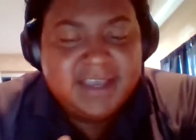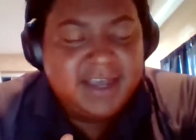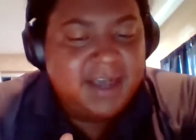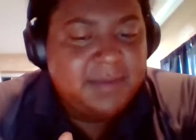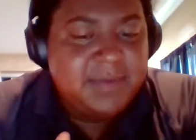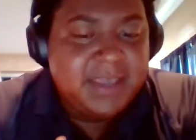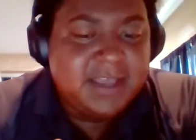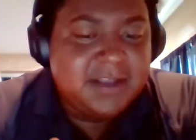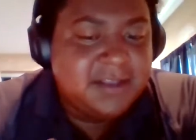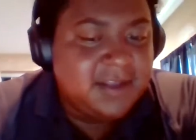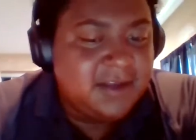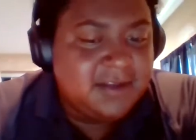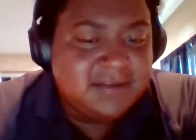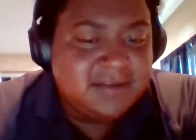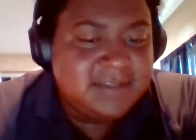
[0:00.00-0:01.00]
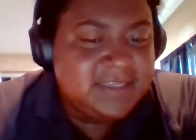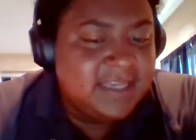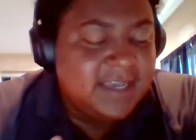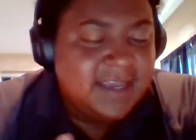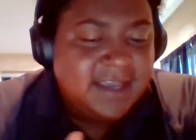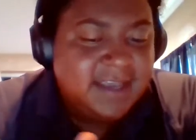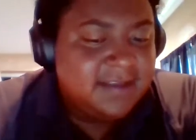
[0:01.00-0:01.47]
Piccolo's,
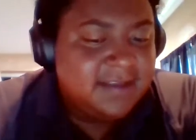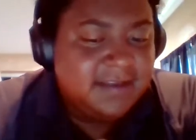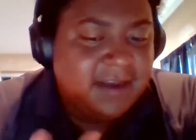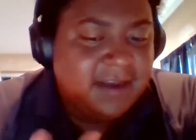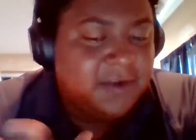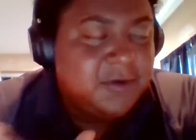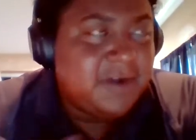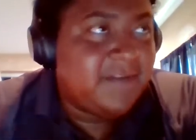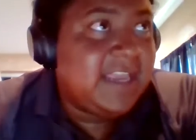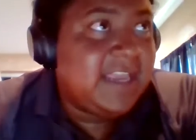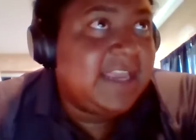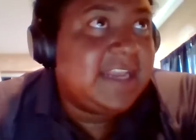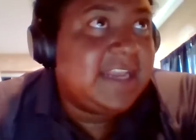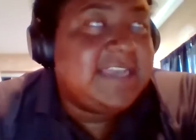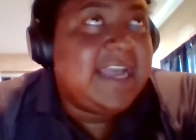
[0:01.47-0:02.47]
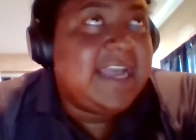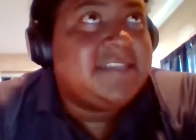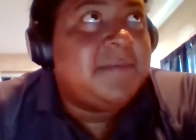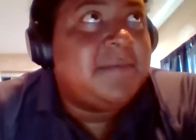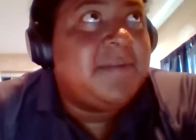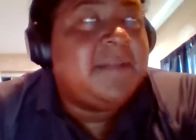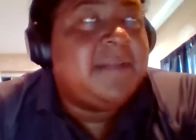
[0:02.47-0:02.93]
whoever he can get his hands
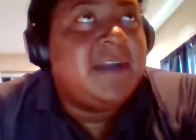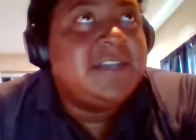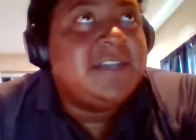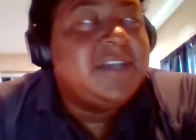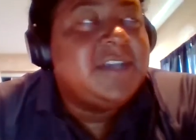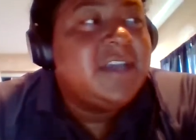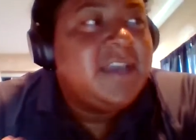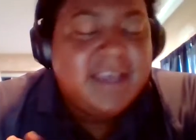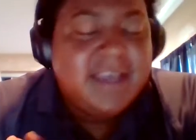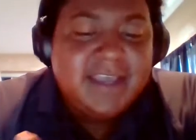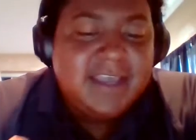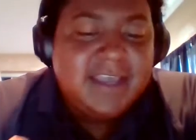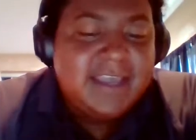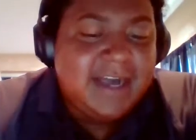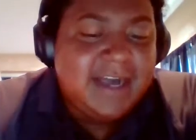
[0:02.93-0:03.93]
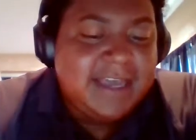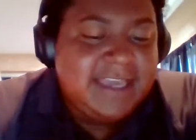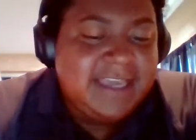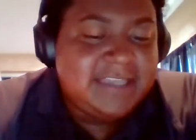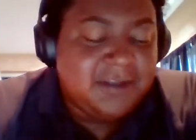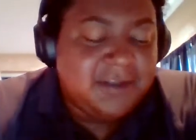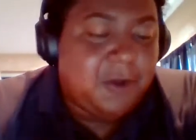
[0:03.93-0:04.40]
on pretty much.
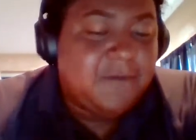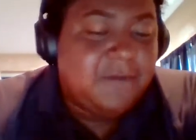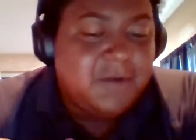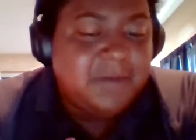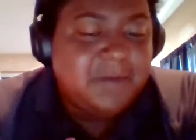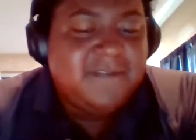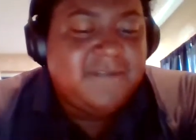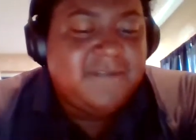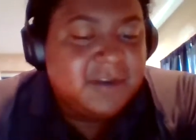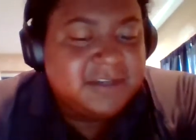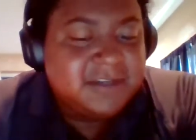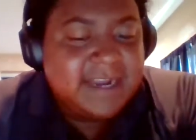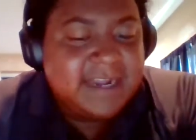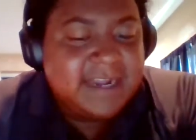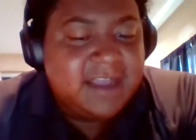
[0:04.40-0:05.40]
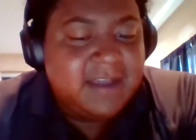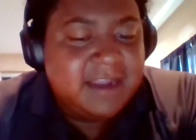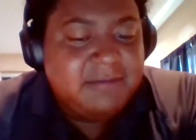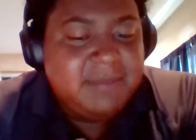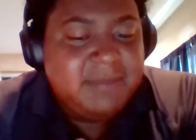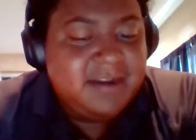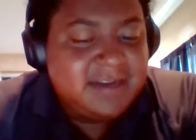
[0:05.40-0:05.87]
He's an overwhelming force right now,
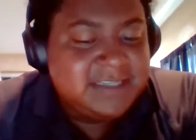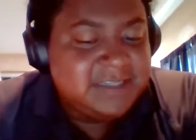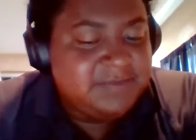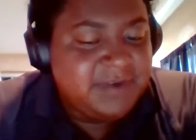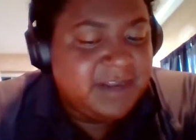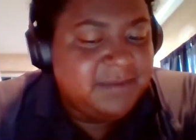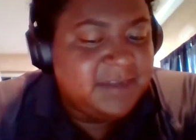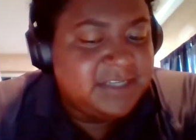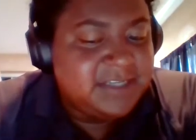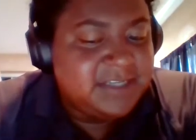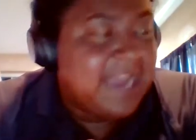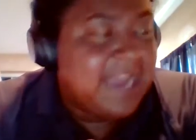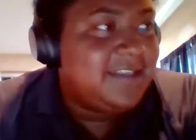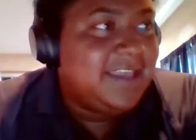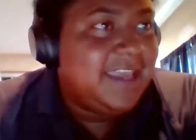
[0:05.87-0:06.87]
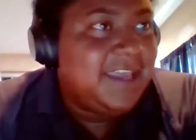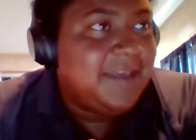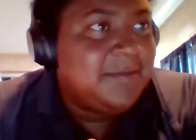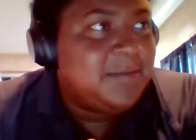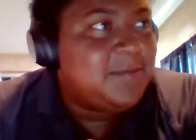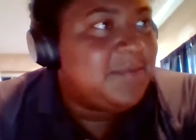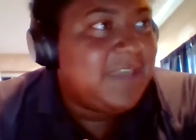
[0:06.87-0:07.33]
and Miras is pretty much handling
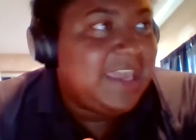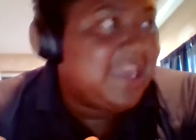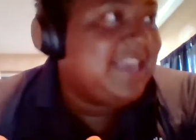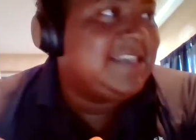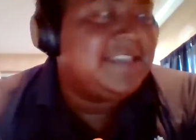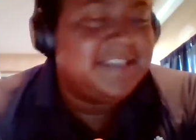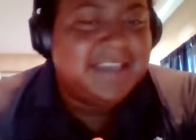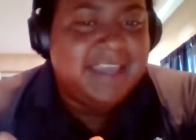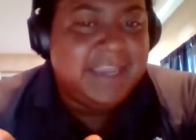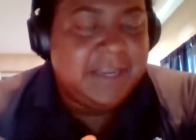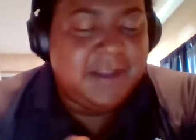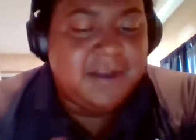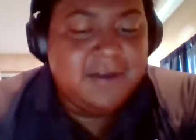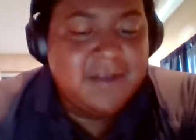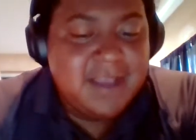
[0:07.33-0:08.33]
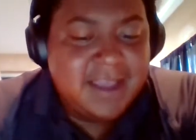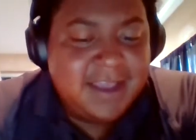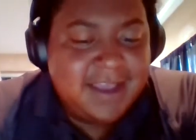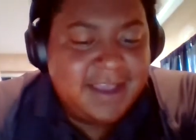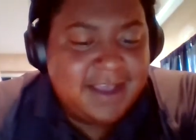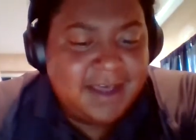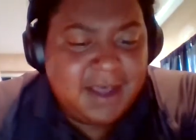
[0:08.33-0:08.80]
him easily,
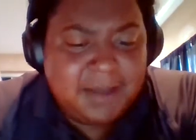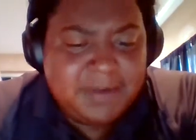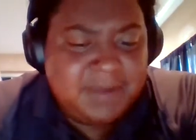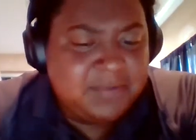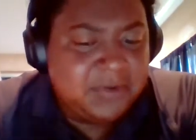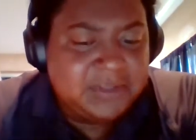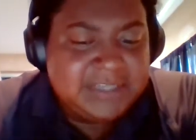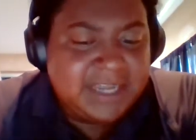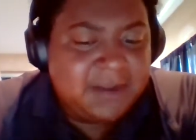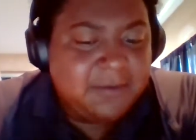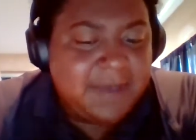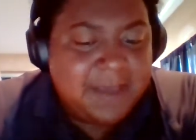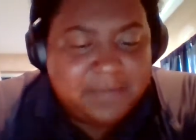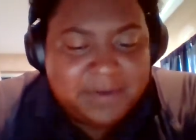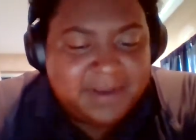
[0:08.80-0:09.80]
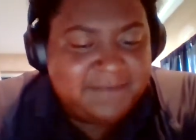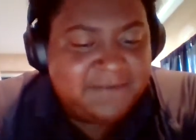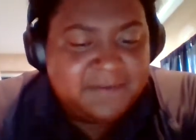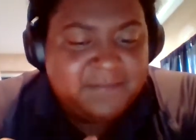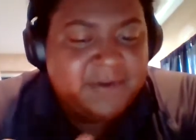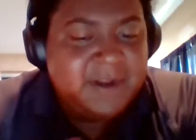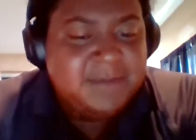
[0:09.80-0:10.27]
He pulls out a weapon
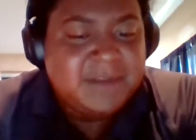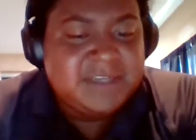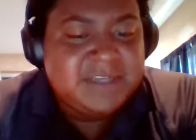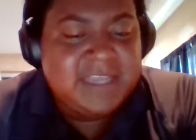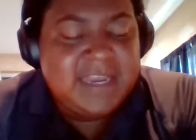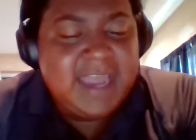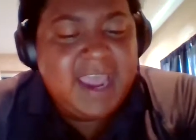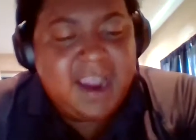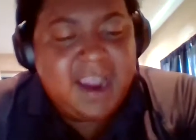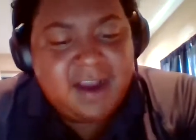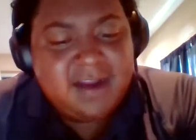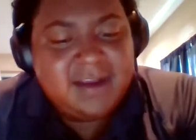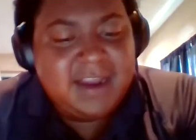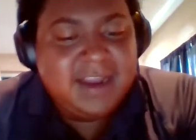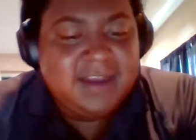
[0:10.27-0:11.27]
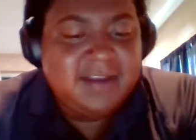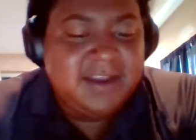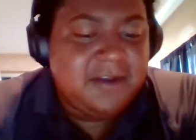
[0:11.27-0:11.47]
from pretty much thin air, and,